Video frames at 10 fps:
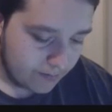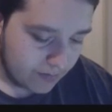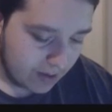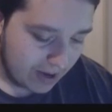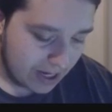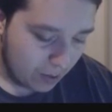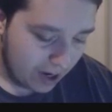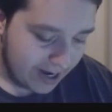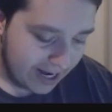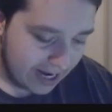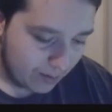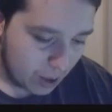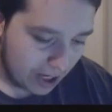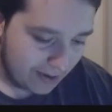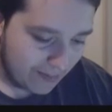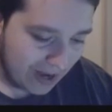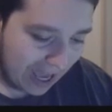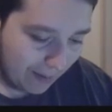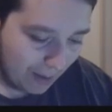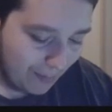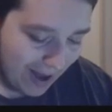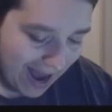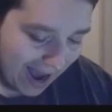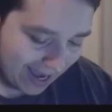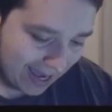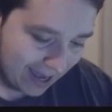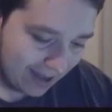But that's what I need. I'm trying to keep them back.